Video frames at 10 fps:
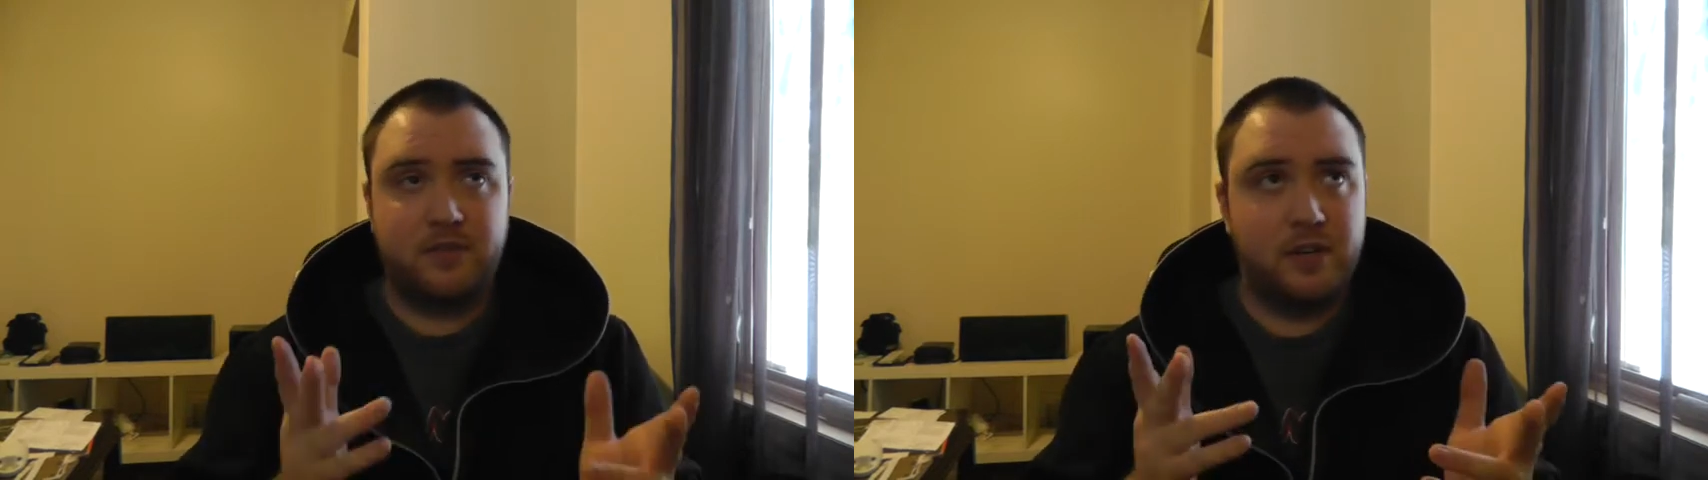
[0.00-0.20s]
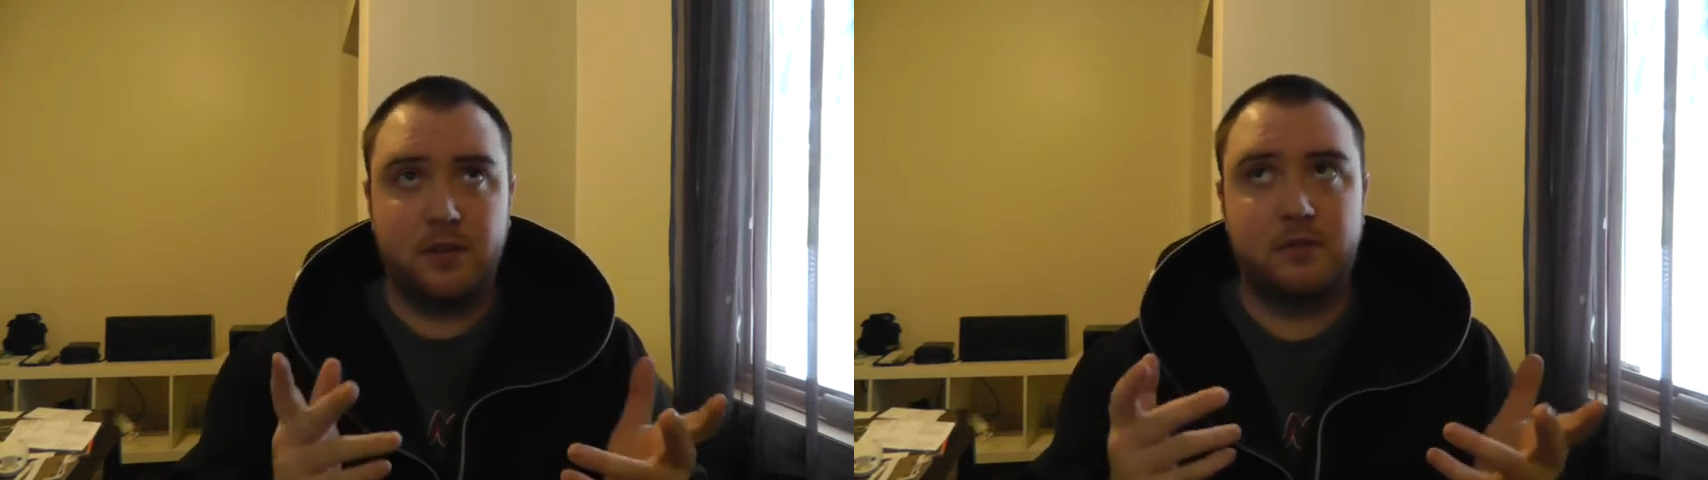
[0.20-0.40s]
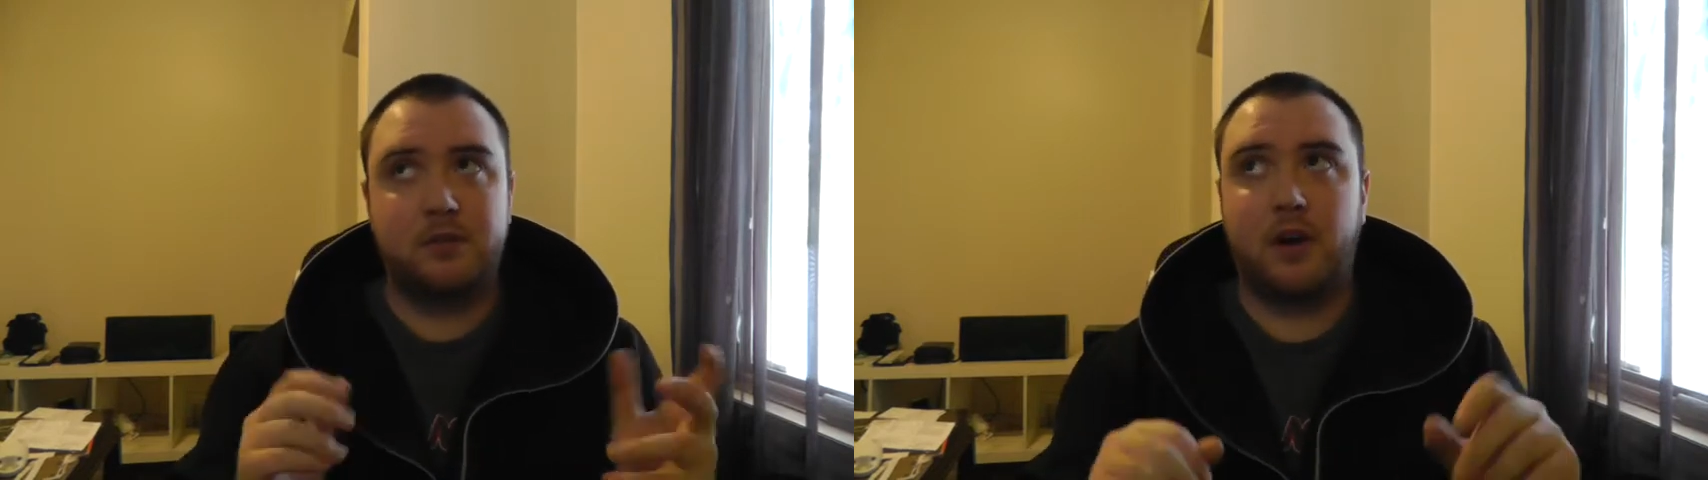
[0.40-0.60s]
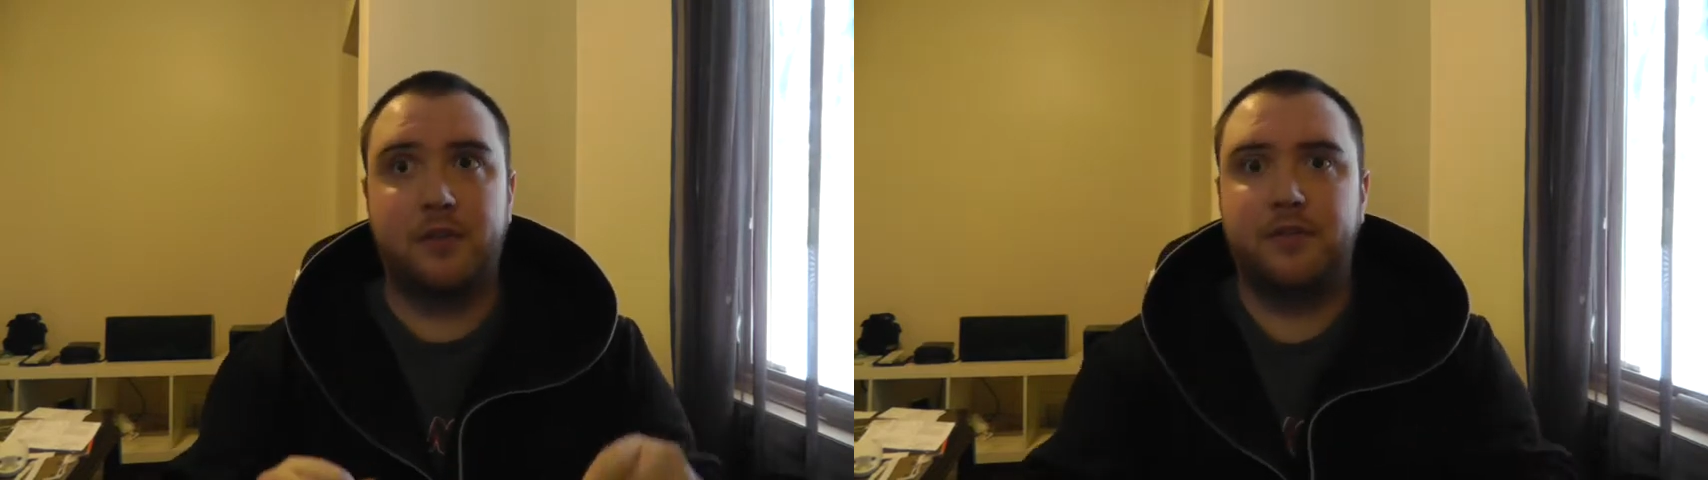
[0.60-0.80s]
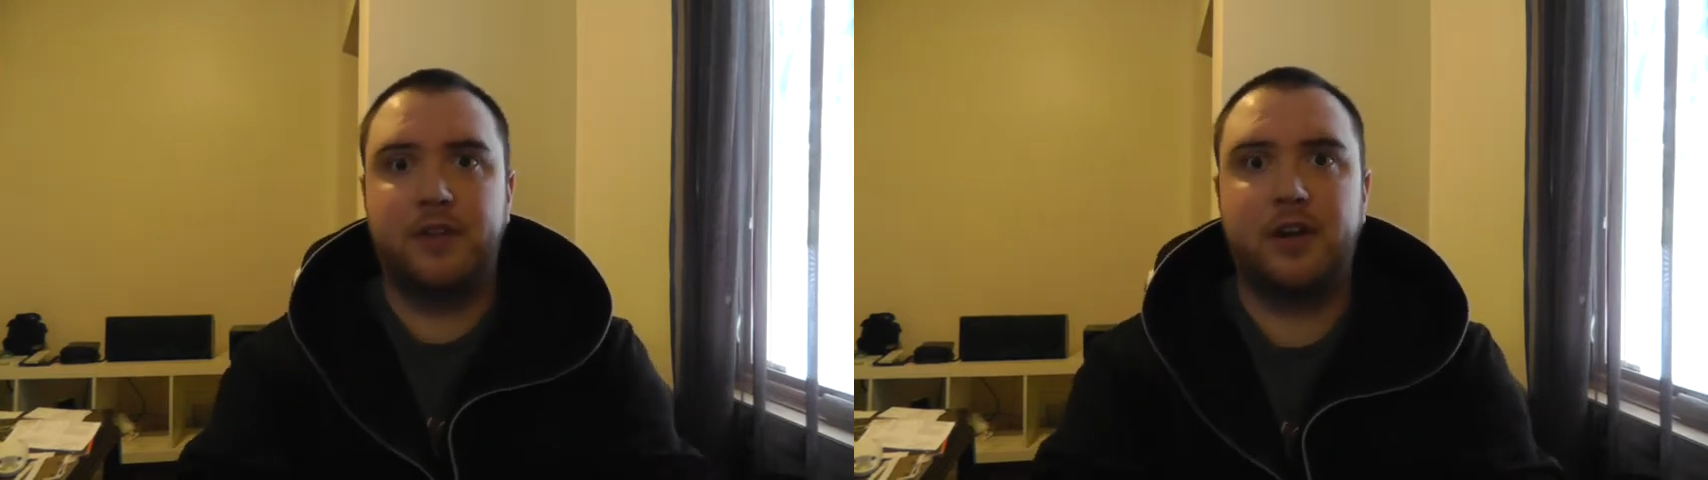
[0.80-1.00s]
videos
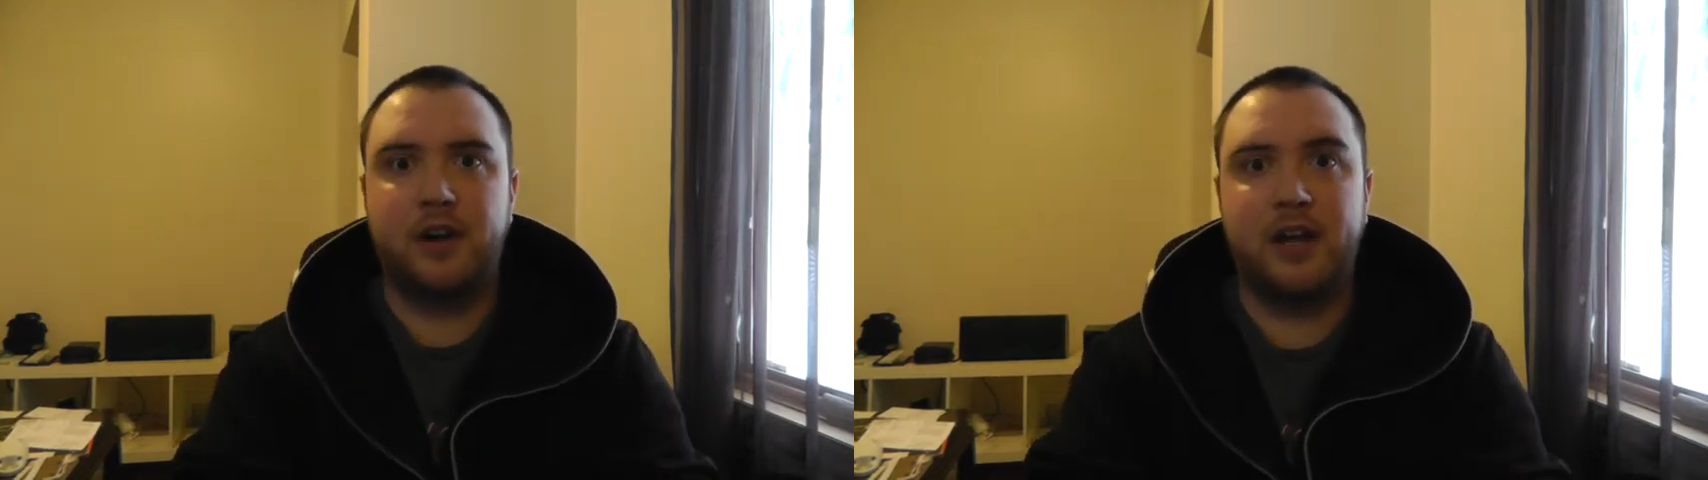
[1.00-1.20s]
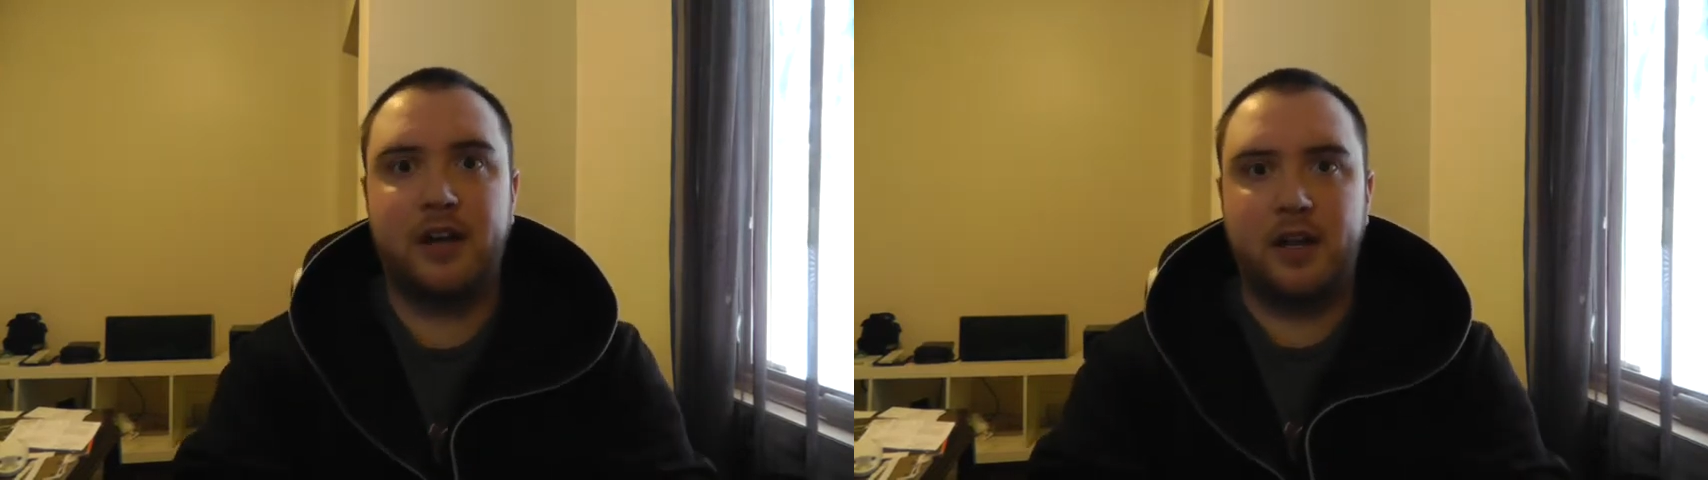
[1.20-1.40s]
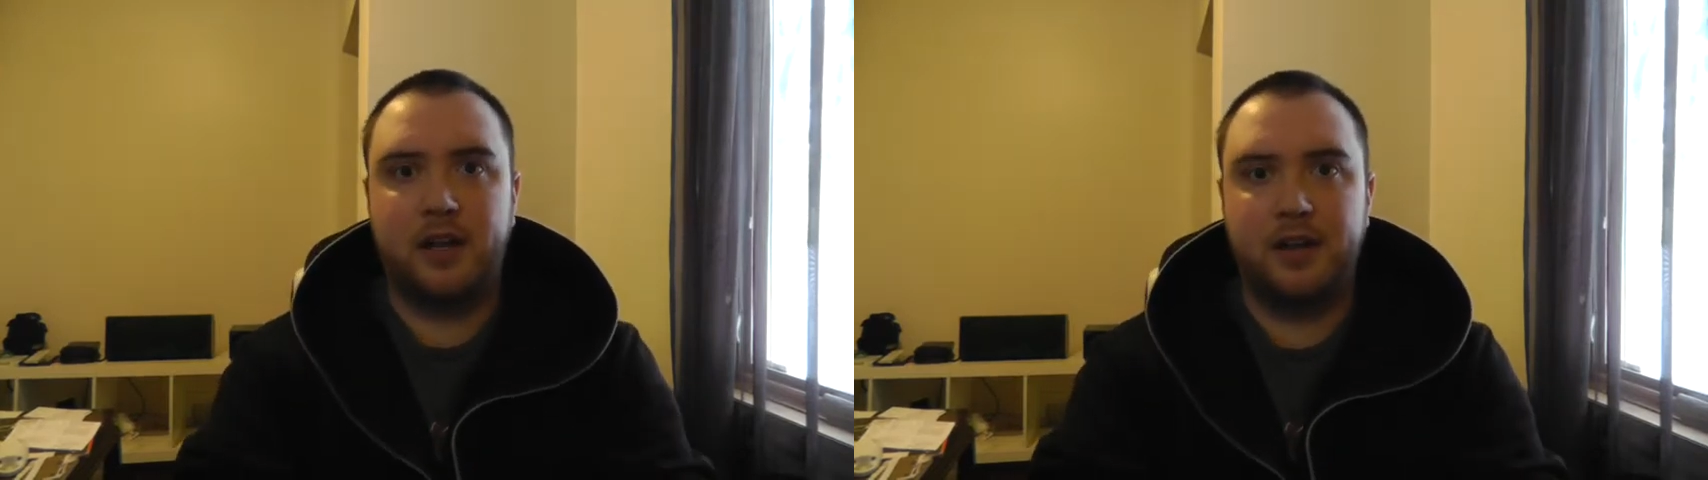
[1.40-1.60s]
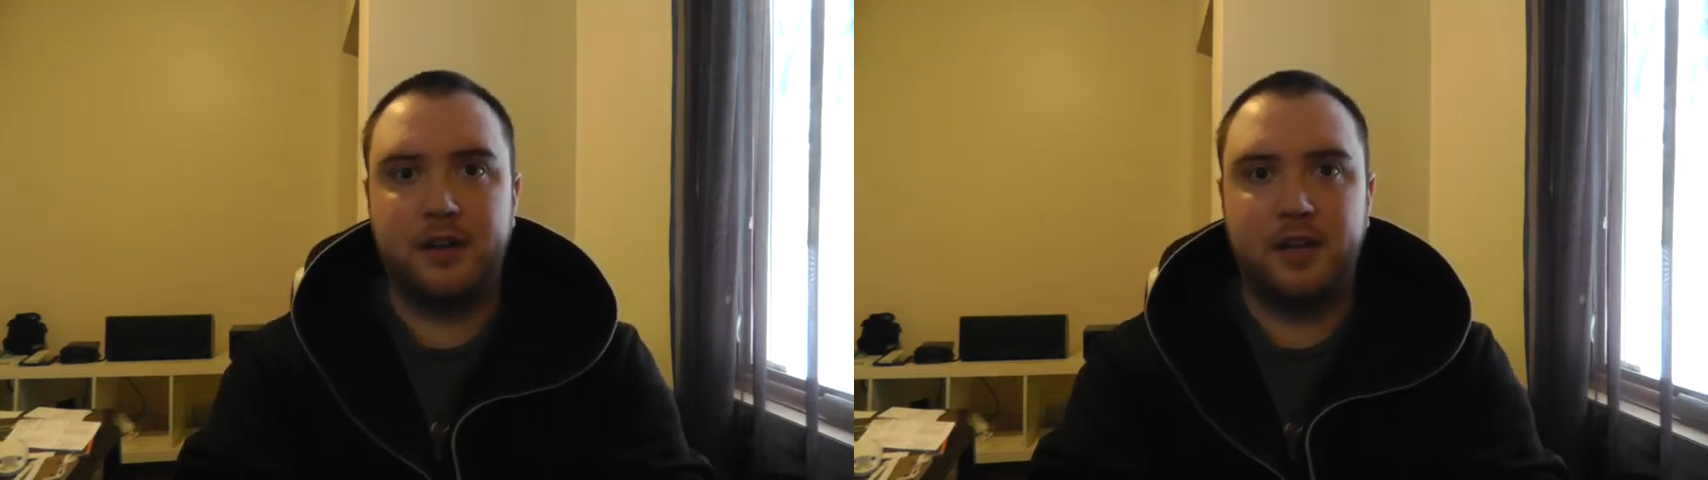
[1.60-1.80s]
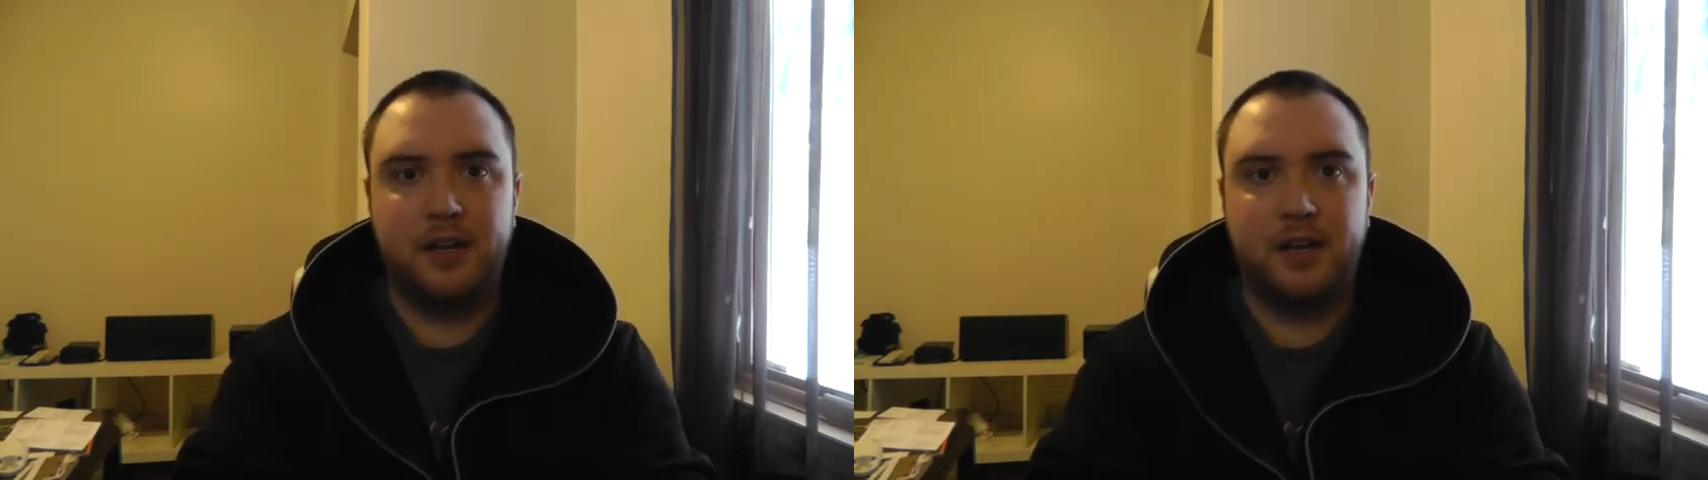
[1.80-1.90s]
on the internet, and